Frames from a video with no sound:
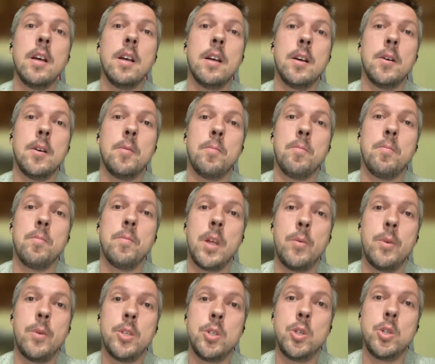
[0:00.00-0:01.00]

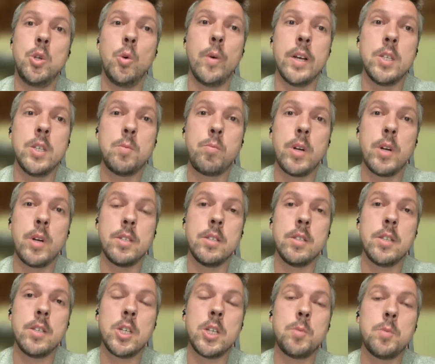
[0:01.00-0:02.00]
There is US
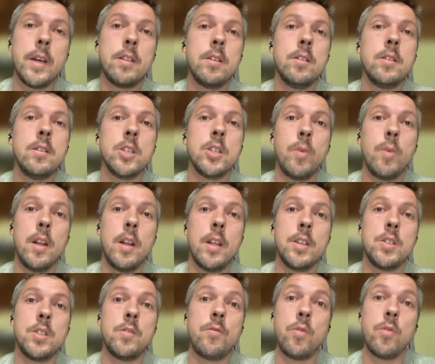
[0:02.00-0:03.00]
presence expected, as well
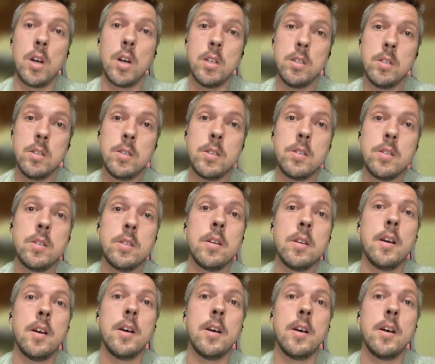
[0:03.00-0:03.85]
as France,